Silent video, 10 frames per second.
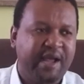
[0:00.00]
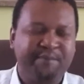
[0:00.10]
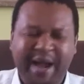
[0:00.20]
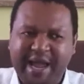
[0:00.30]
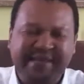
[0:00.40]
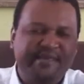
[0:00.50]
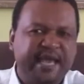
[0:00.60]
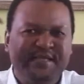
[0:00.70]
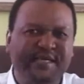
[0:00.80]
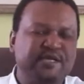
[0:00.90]
My
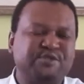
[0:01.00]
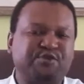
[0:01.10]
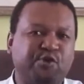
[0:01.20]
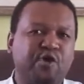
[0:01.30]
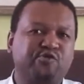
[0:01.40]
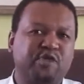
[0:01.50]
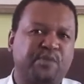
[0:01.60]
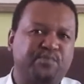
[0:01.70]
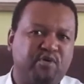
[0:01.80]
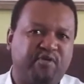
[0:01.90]
attention is drawn to
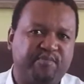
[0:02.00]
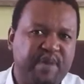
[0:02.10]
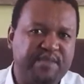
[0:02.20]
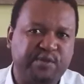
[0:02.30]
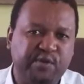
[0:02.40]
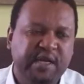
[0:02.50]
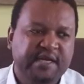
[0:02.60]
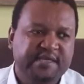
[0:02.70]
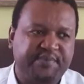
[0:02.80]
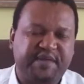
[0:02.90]
the book of Matthew,
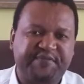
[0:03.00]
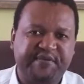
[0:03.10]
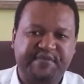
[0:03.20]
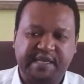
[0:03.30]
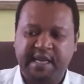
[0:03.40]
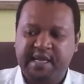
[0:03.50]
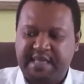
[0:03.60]
chapter 15.